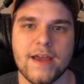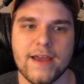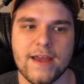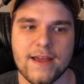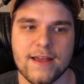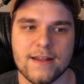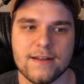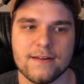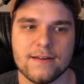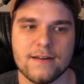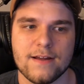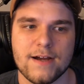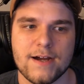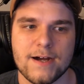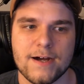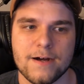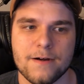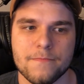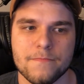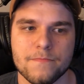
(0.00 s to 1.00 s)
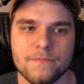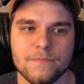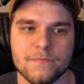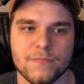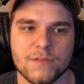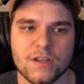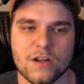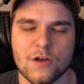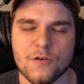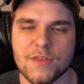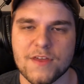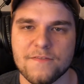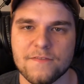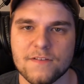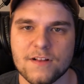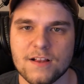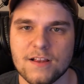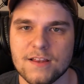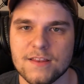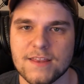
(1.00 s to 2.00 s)
And, you know,
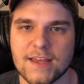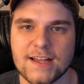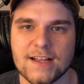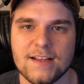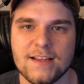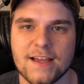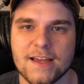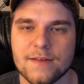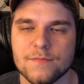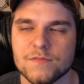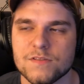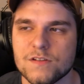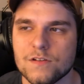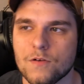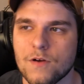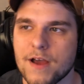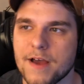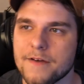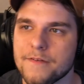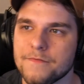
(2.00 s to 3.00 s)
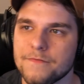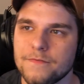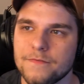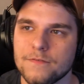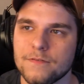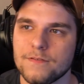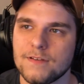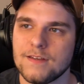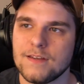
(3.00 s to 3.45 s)
they claim to have